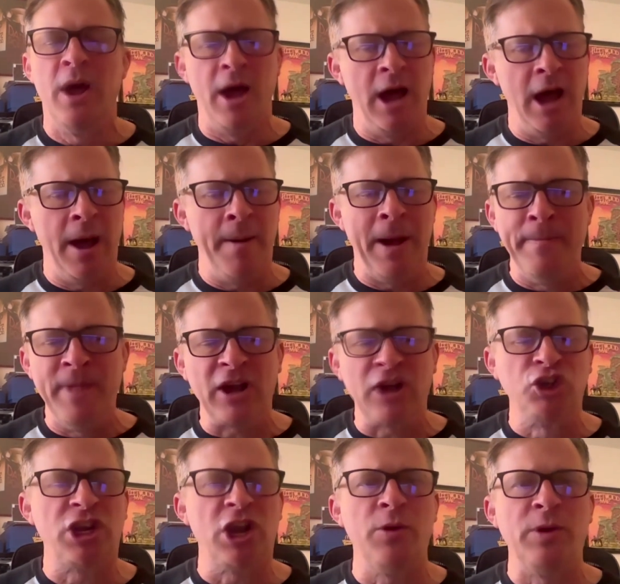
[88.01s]
I'm not
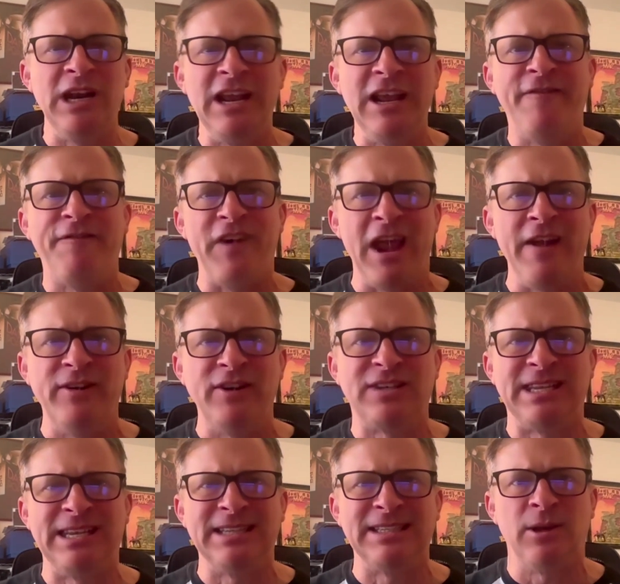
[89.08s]
going to show any
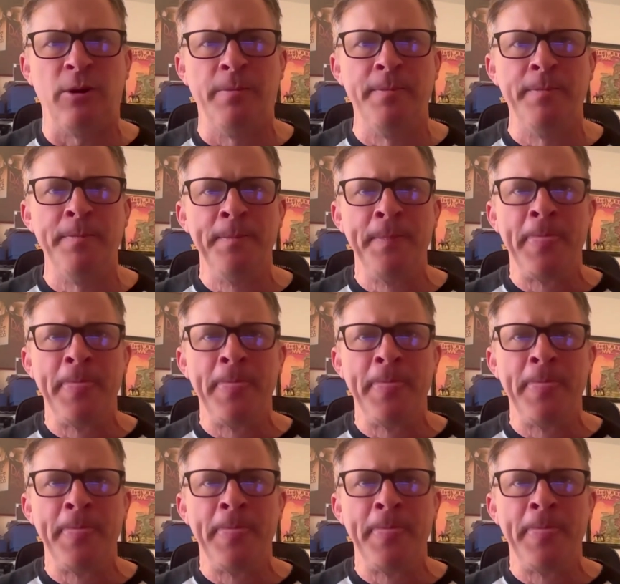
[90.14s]
favoritism